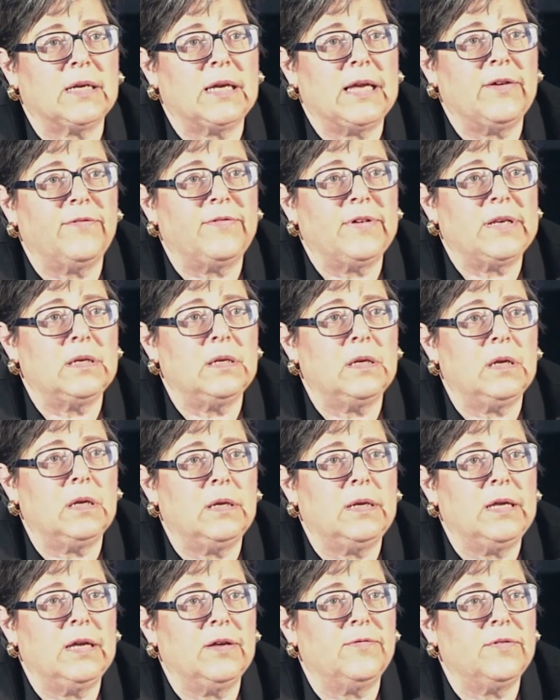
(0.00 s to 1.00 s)

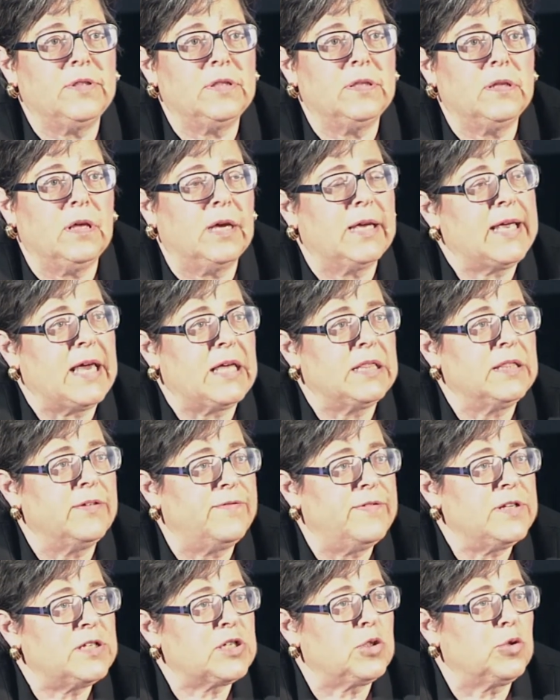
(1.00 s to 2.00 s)
given again the
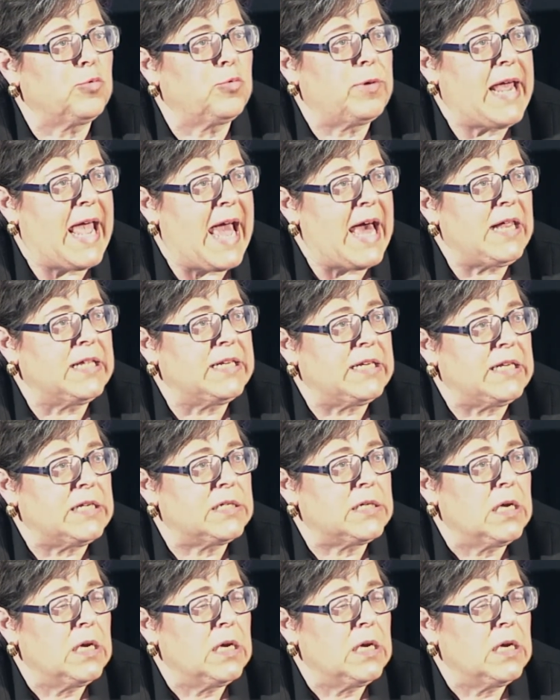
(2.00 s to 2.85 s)
fiscal realities.